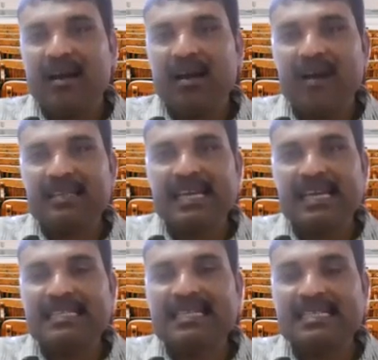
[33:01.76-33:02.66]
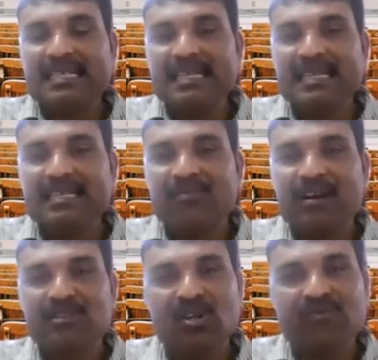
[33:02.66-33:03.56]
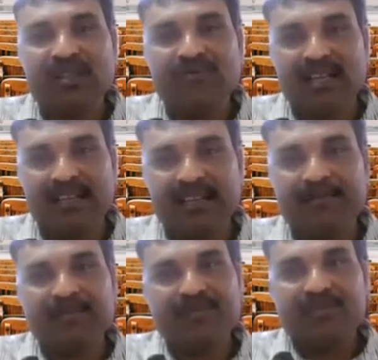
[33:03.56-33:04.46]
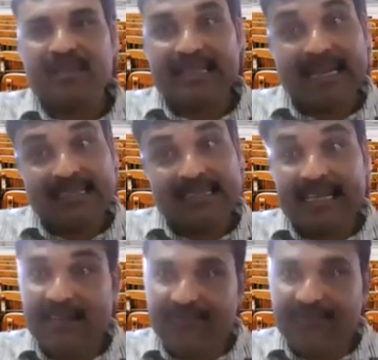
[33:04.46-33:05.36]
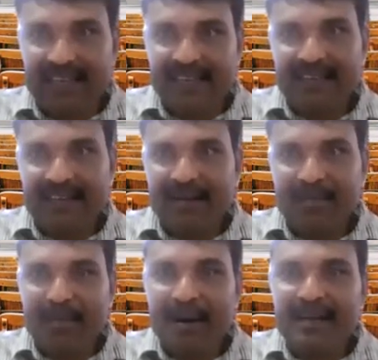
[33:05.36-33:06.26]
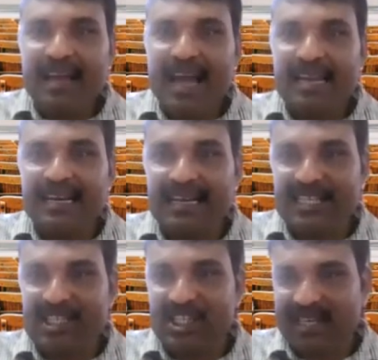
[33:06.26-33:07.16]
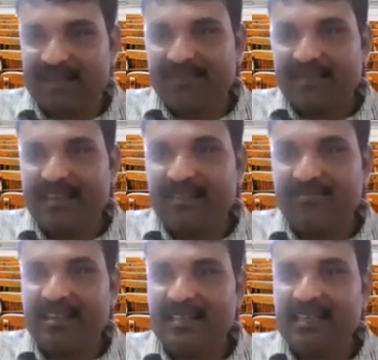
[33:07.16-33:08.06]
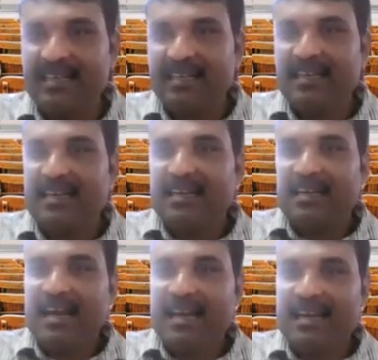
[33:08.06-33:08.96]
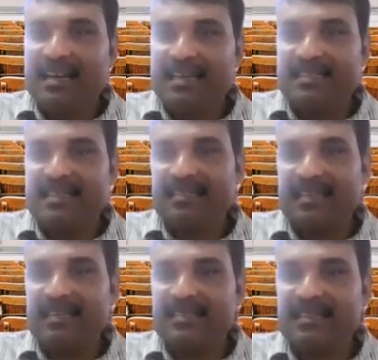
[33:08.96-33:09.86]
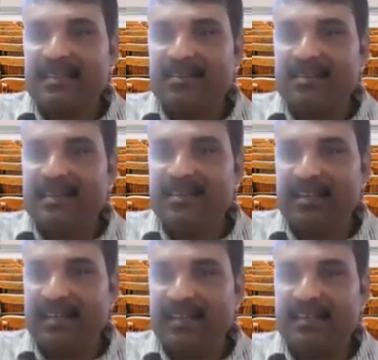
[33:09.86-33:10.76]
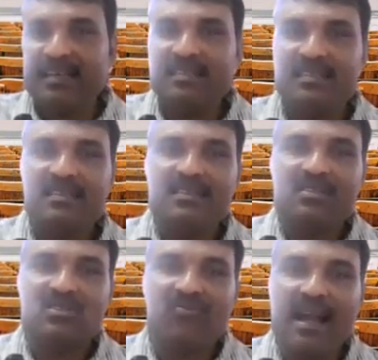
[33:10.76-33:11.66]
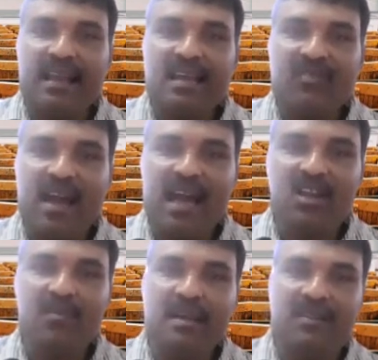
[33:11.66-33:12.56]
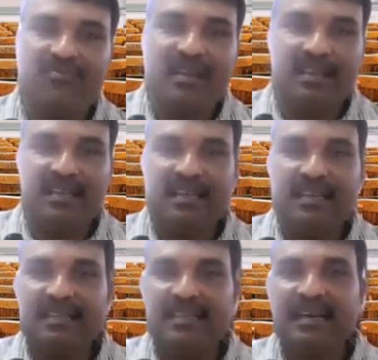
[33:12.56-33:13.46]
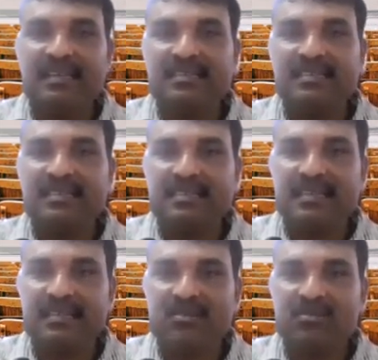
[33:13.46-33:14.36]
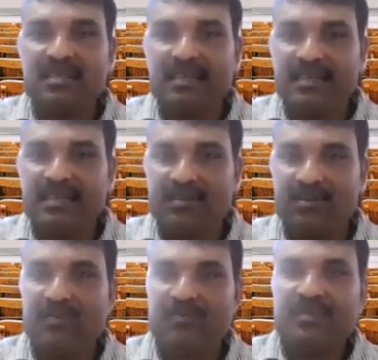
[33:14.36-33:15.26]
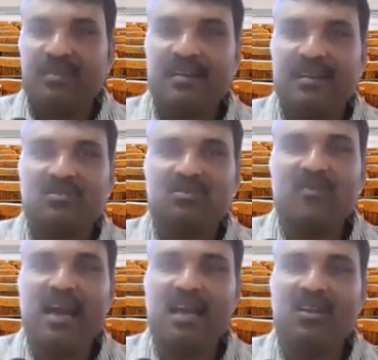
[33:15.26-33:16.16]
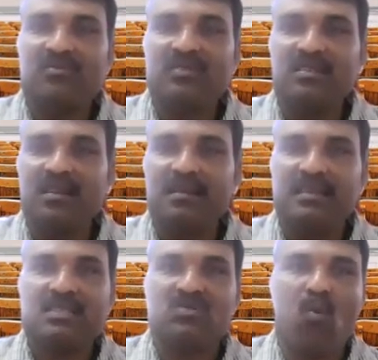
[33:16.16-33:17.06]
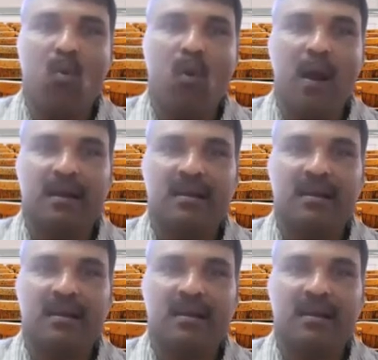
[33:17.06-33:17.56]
And what is the greatest integer function of infinity? That is an infinity, but an integer. Infinity, an integer. That is equal to infinity, right? So finite value by infinity. That is equal to 0. Right. So the value of this limit is 1.